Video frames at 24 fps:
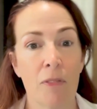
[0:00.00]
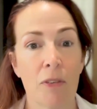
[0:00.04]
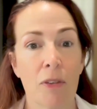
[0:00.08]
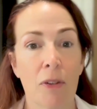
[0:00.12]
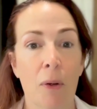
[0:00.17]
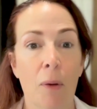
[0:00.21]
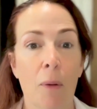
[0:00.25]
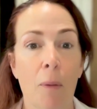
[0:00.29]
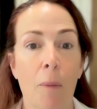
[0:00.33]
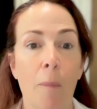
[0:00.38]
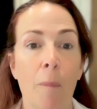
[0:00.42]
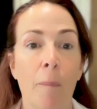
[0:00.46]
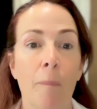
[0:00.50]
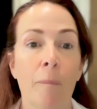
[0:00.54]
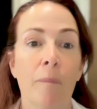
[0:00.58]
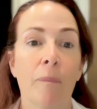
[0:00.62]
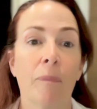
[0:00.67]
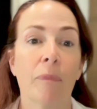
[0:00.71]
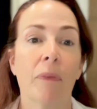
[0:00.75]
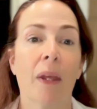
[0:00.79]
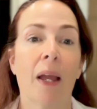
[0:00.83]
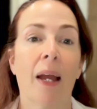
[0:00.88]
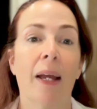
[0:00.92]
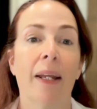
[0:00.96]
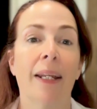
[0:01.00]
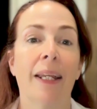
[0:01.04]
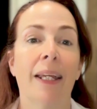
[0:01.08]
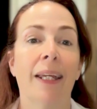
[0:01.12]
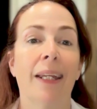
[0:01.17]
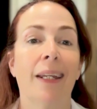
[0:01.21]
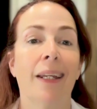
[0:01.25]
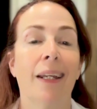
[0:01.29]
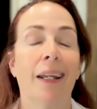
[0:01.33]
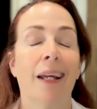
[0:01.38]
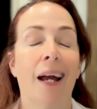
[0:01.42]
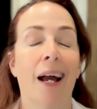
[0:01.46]
So
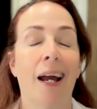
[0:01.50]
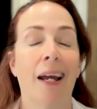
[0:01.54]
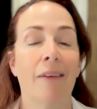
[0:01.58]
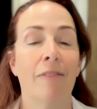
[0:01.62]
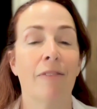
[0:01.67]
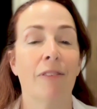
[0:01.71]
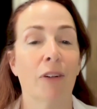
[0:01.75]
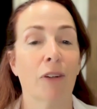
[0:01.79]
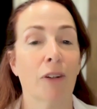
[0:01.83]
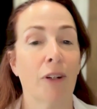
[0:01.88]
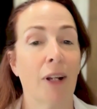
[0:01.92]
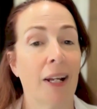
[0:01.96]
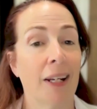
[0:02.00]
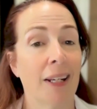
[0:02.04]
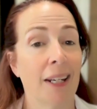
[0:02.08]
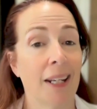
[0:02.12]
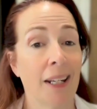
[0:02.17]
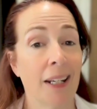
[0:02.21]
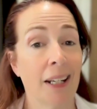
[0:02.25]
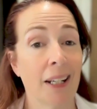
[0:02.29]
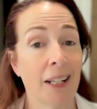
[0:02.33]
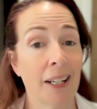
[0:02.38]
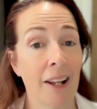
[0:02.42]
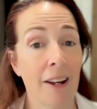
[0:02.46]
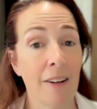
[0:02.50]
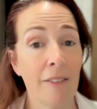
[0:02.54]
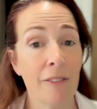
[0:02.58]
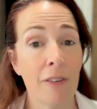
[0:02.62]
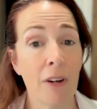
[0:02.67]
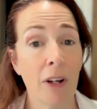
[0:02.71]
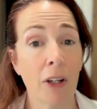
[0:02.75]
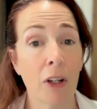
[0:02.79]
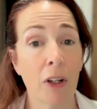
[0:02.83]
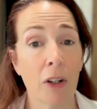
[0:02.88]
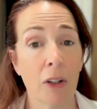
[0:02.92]
I've learned I need enough